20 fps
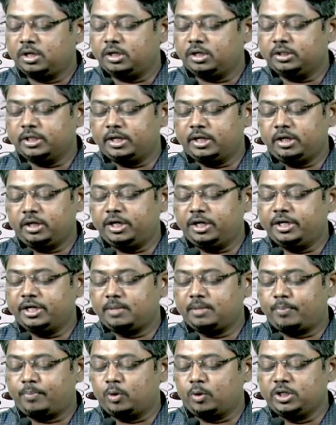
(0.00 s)
then
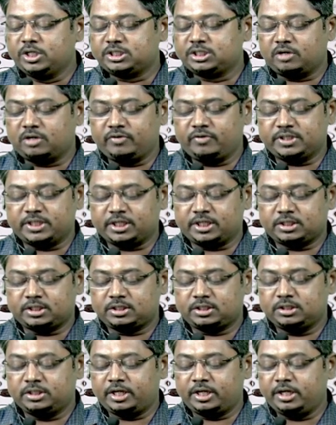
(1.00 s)
Indian Police Services,
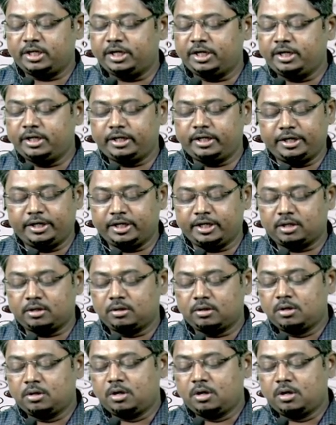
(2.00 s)
then Indian